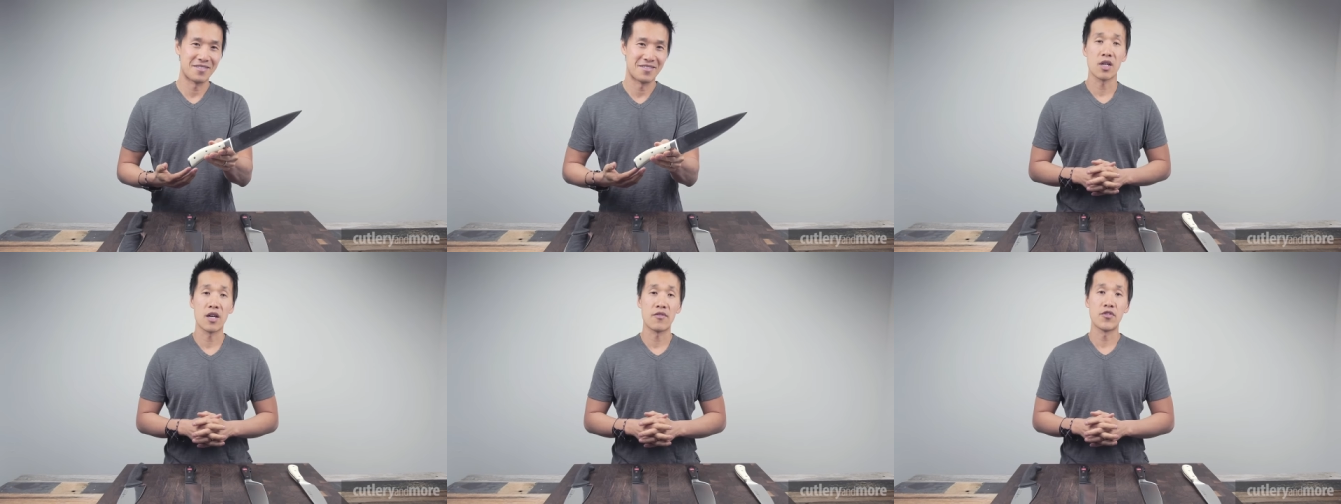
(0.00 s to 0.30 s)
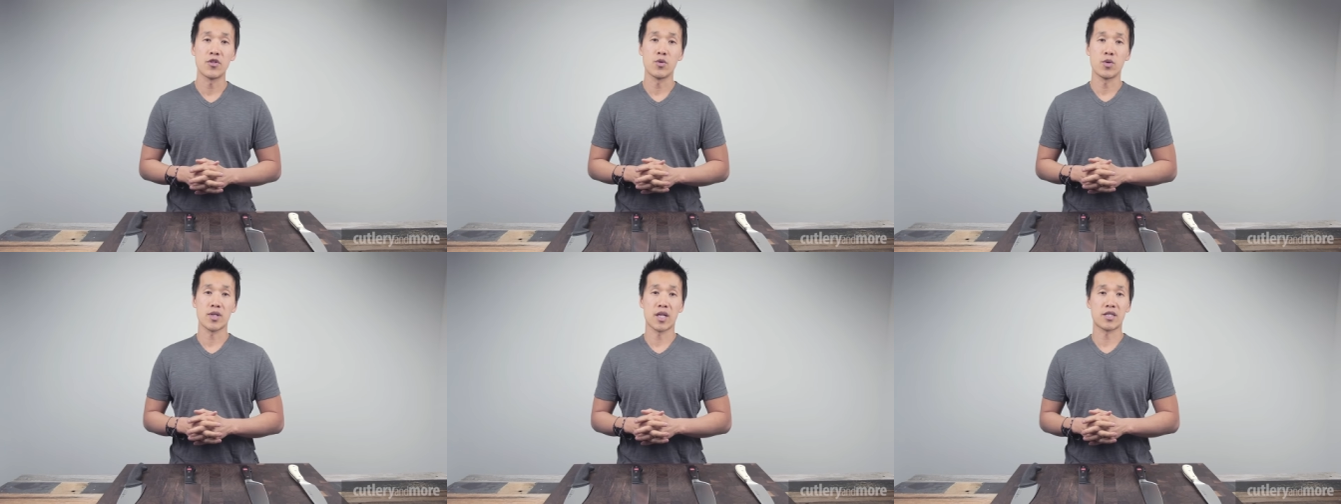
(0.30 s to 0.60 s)
If
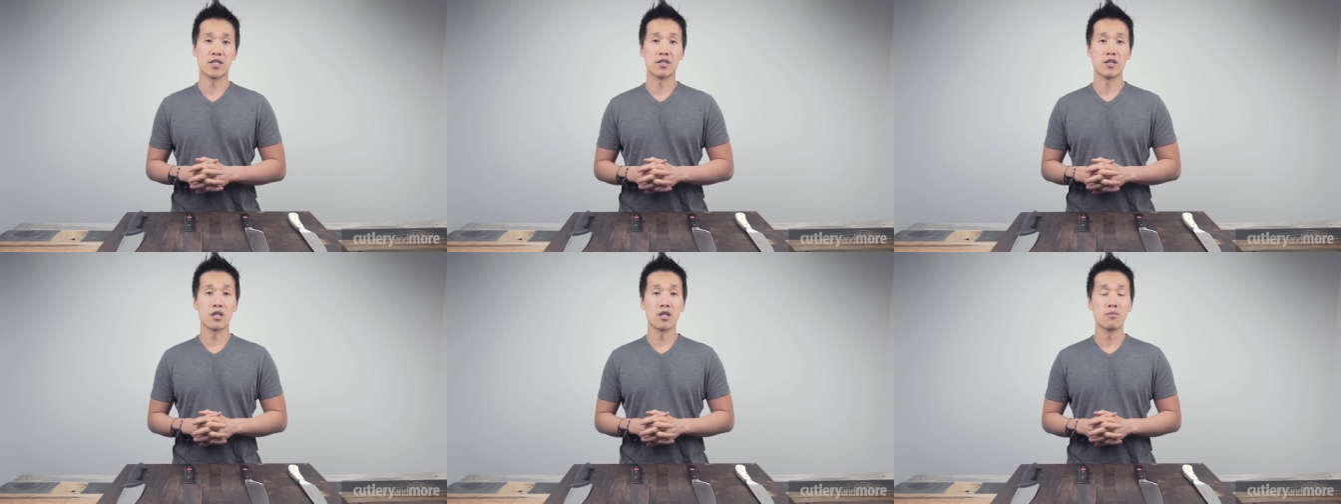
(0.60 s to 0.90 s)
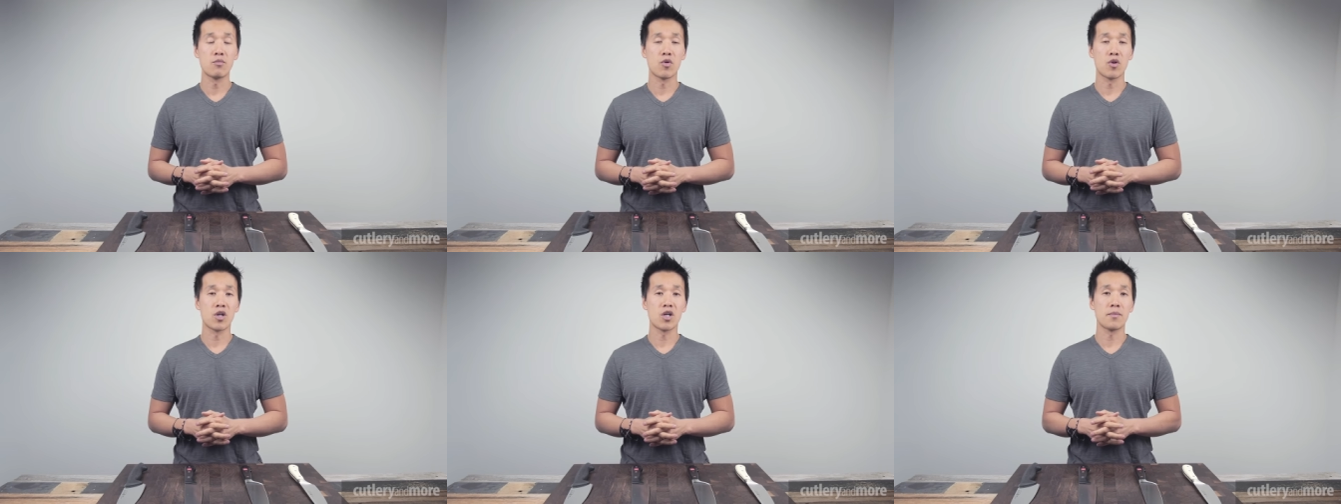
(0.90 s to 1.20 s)
you would like to learn
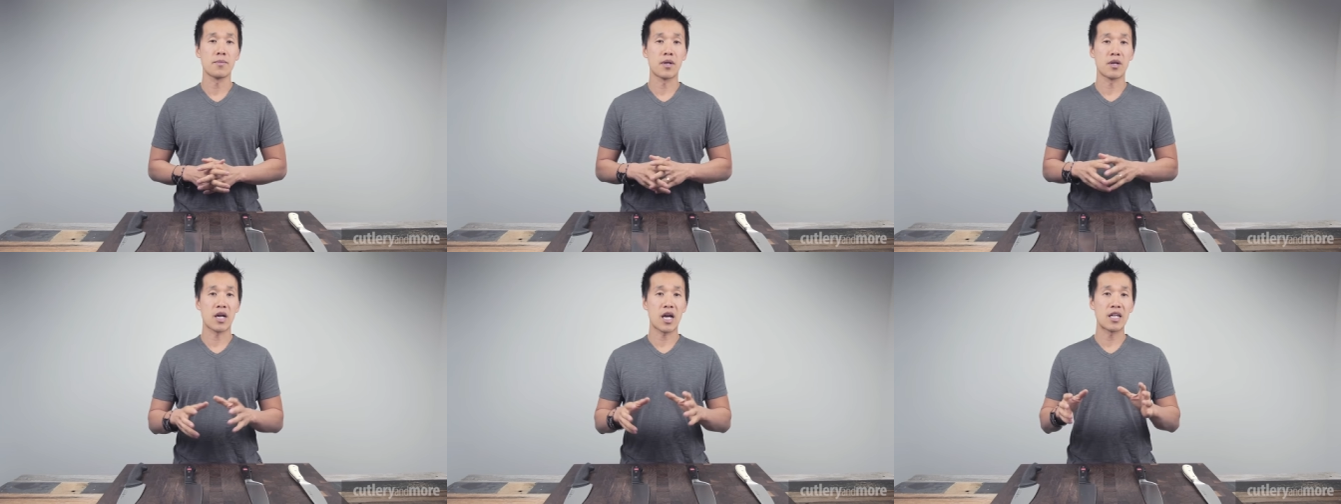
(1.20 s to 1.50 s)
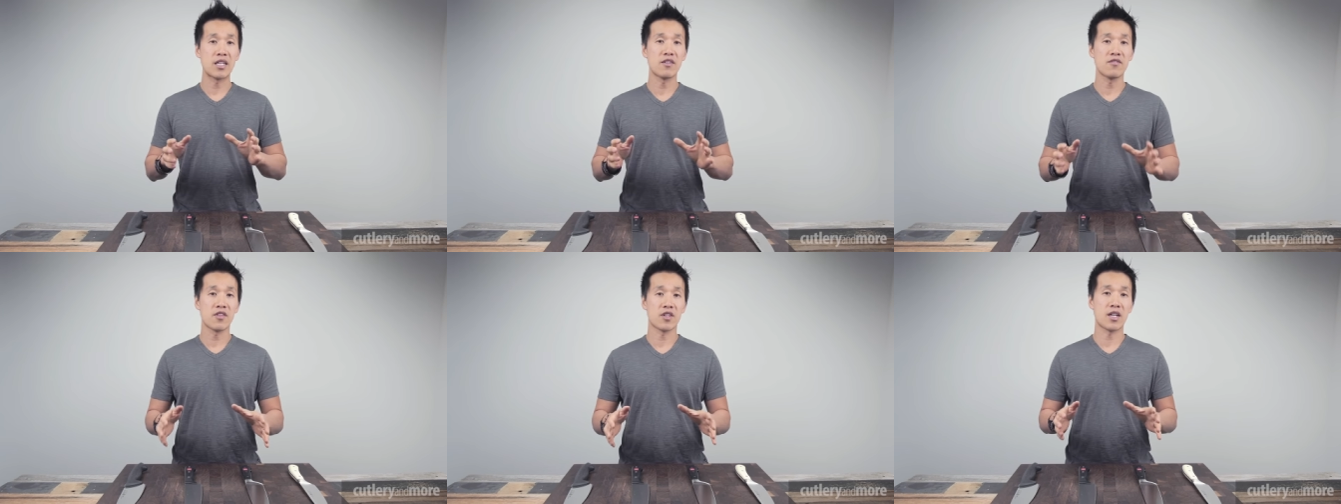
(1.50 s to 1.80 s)
more about
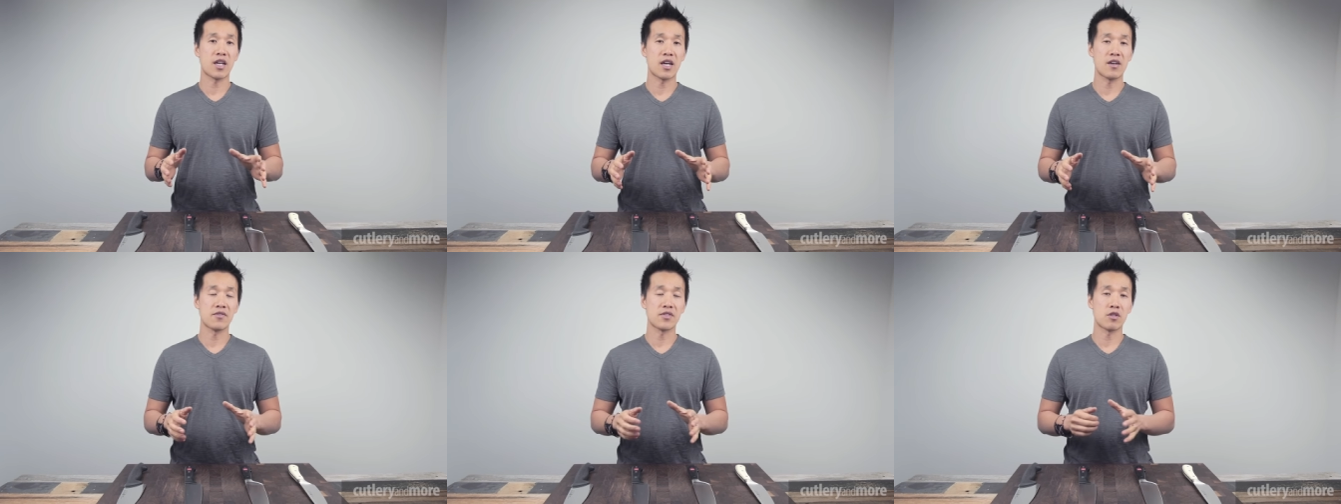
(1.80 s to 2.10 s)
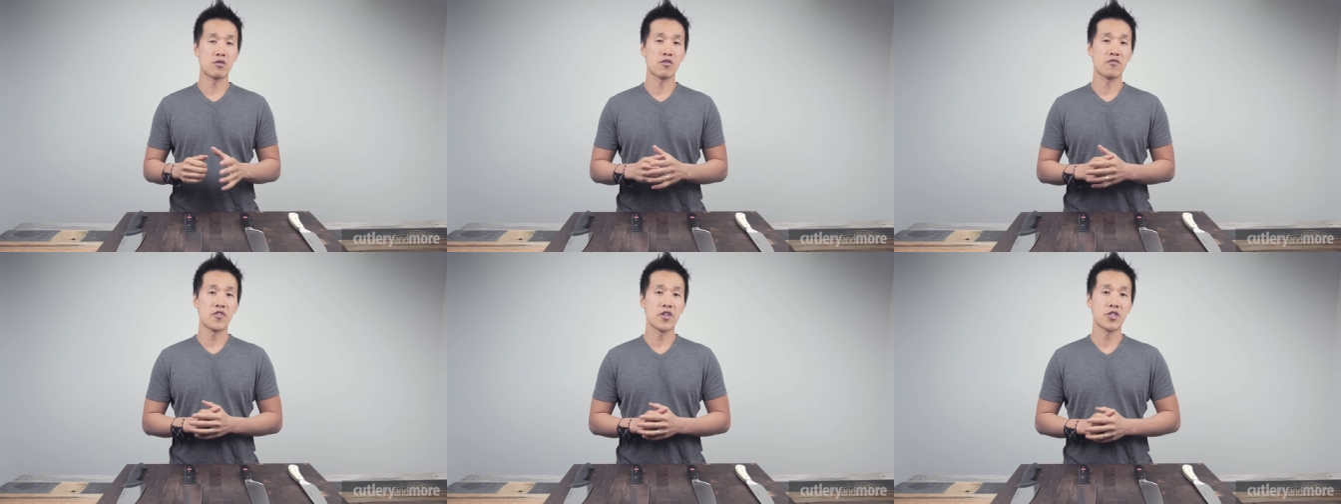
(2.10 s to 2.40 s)
any of the knives
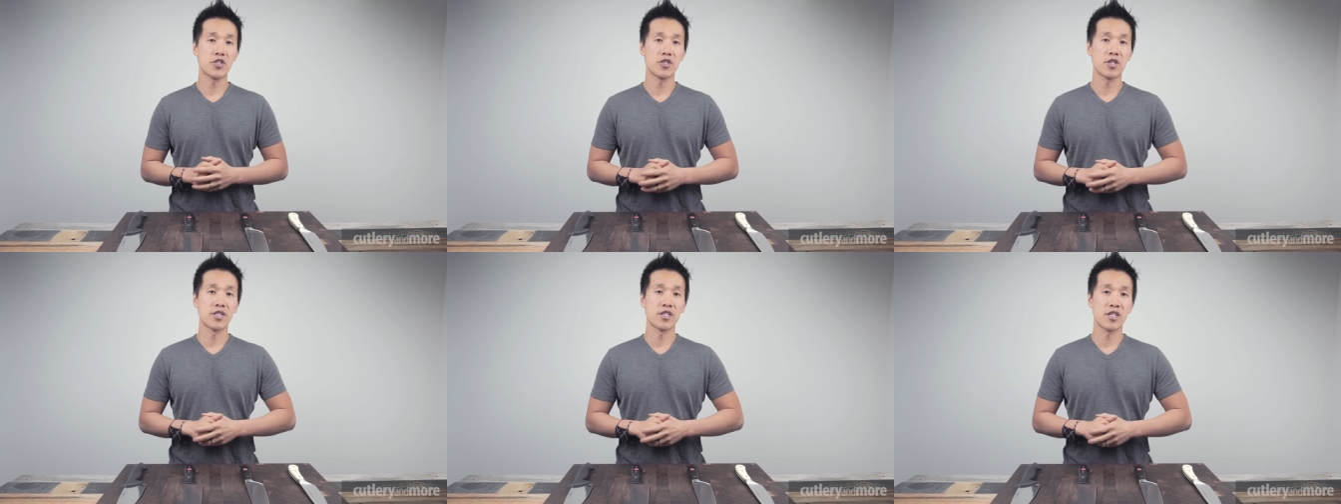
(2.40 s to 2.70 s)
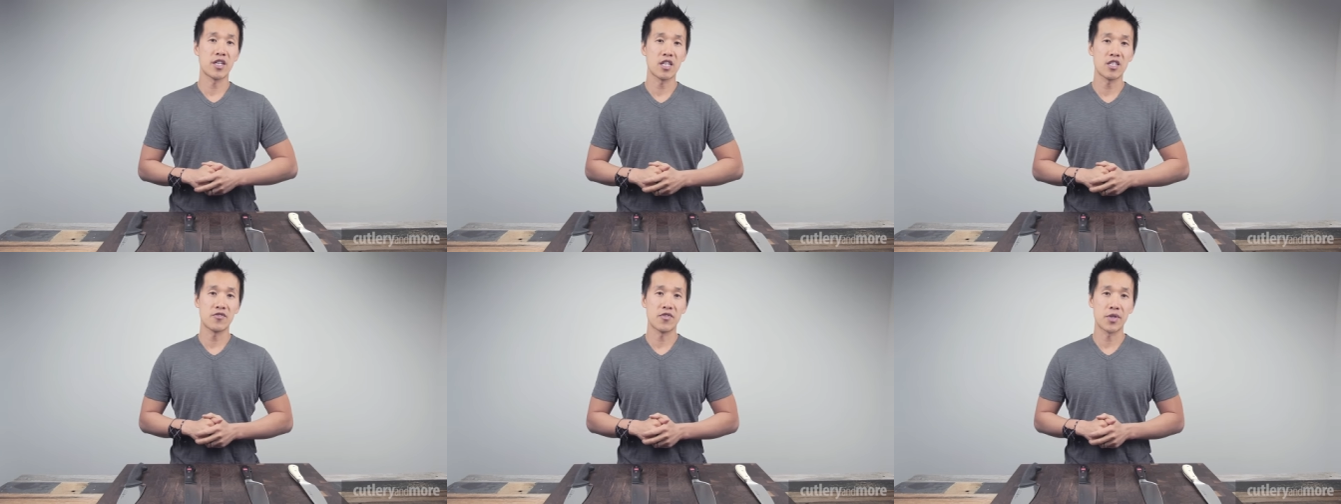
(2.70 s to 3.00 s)
that were featured in
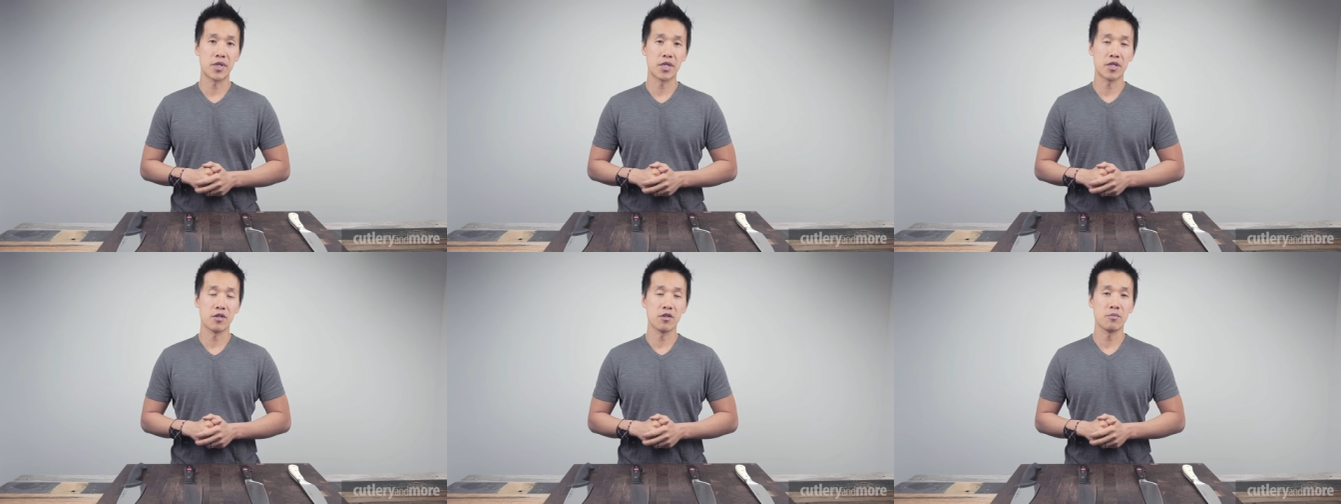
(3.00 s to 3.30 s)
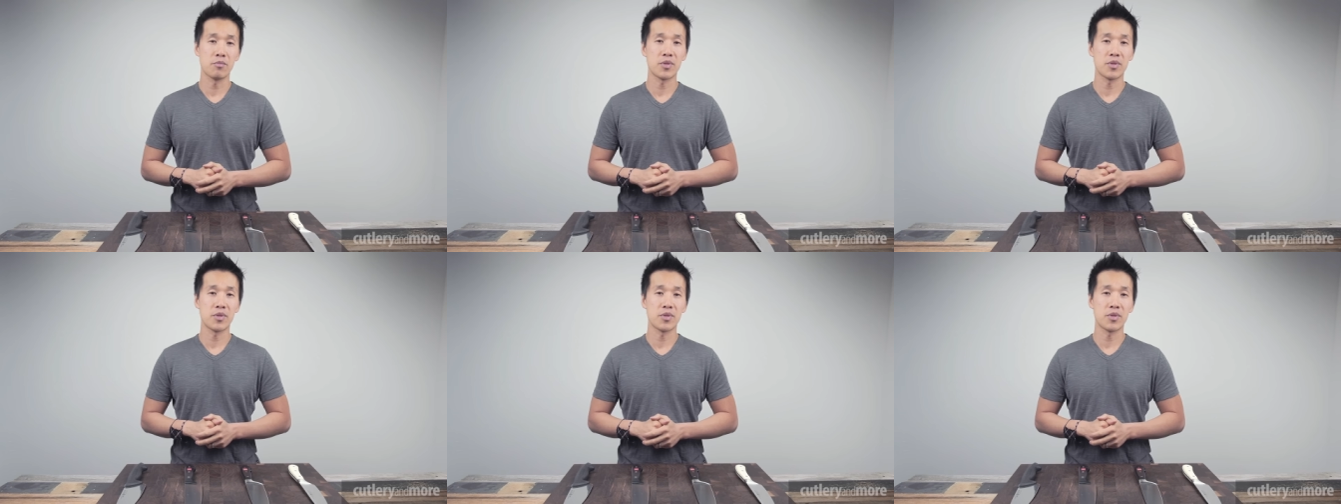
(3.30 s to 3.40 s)
today's video,